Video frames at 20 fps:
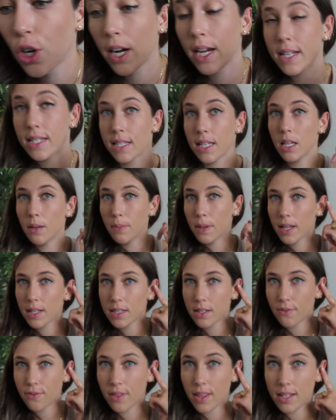crazy
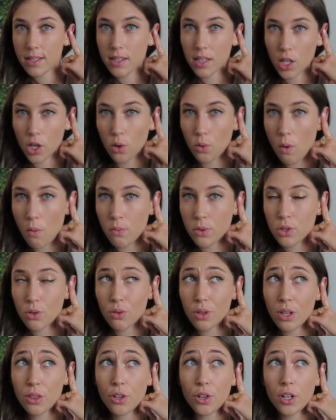because if this little one was
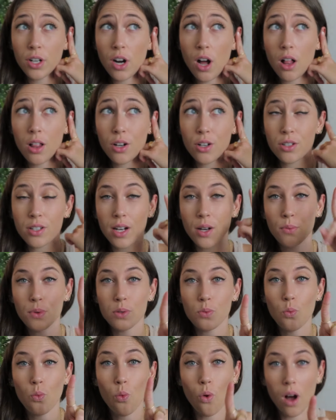only $30 and it
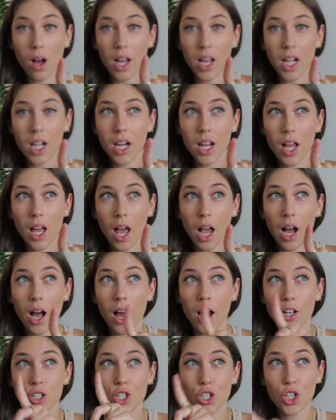was one, I
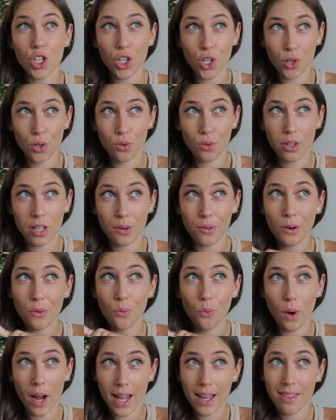got two that were
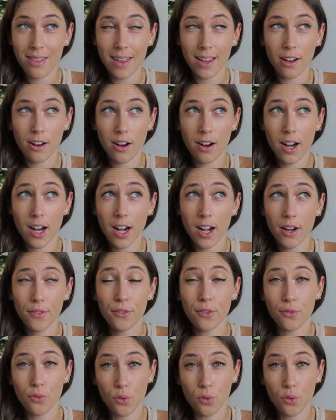way thicker for